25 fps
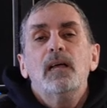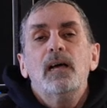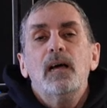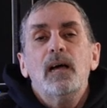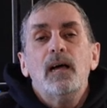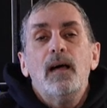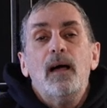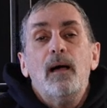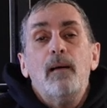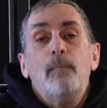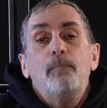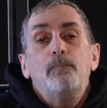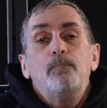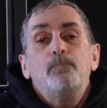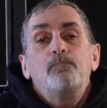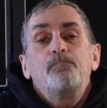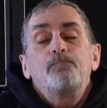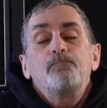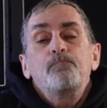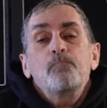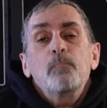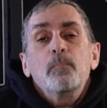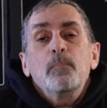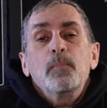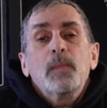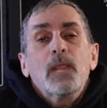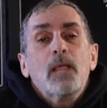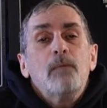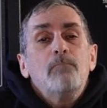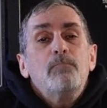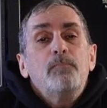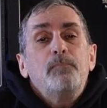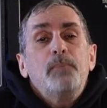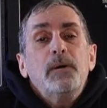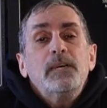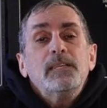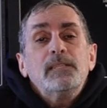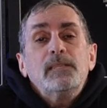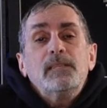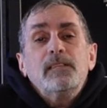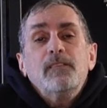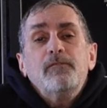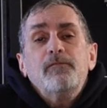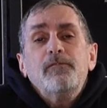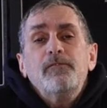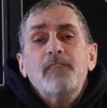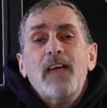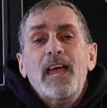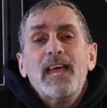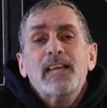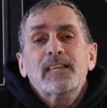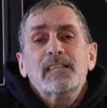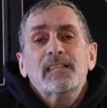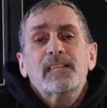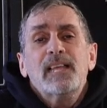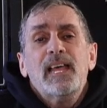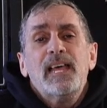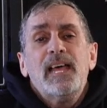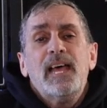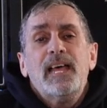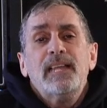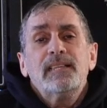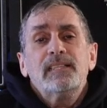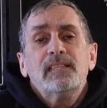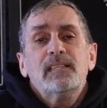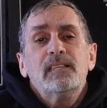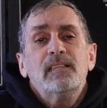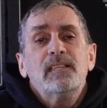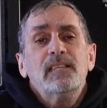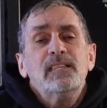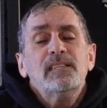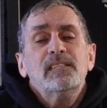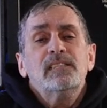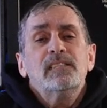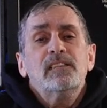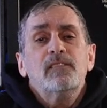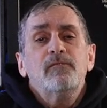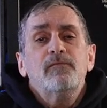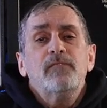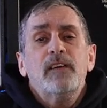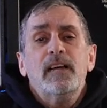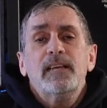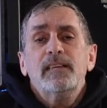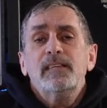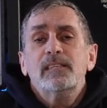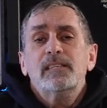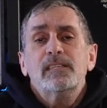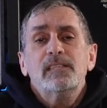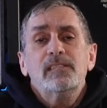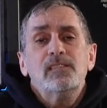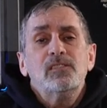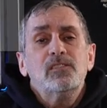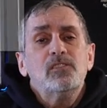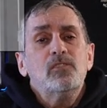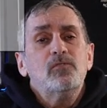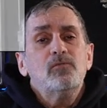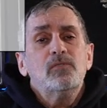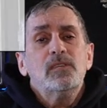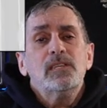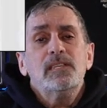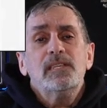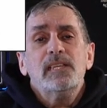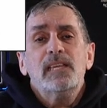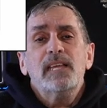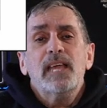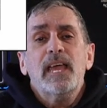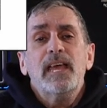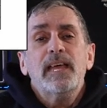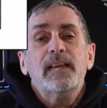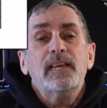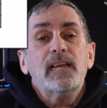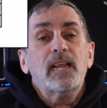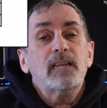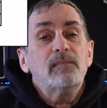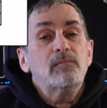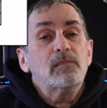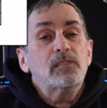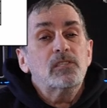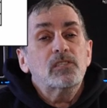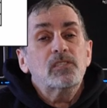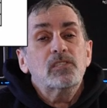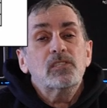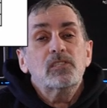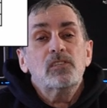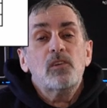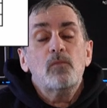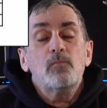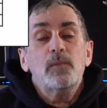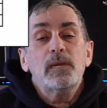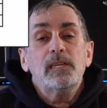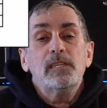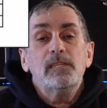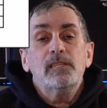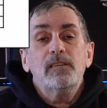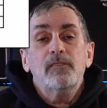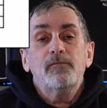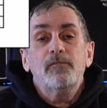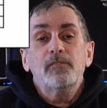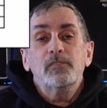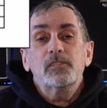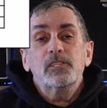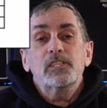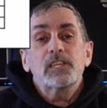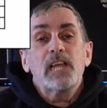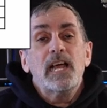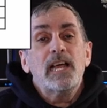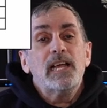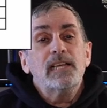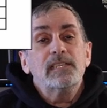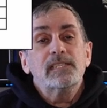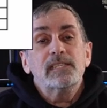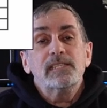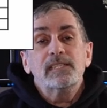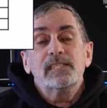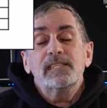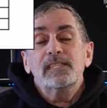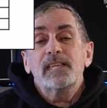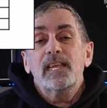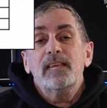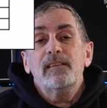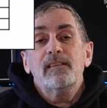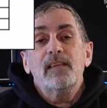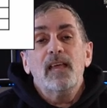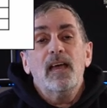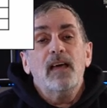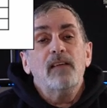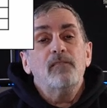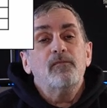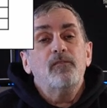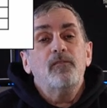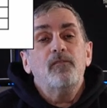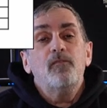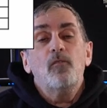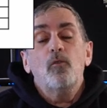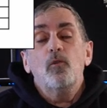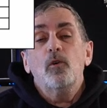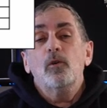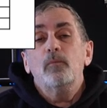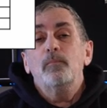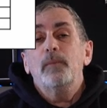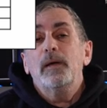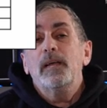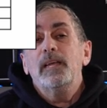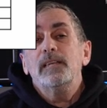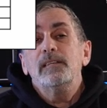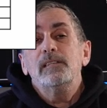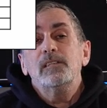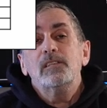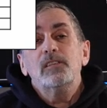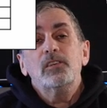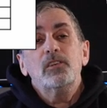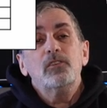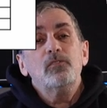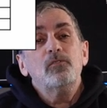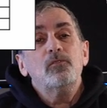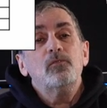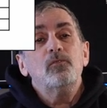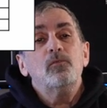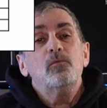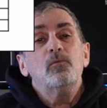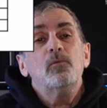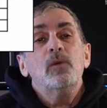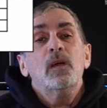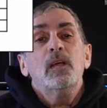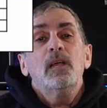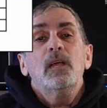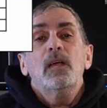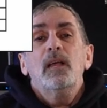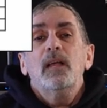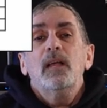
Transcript: Um, but the fact that these devices, you can get so many different sizes. They got four by two,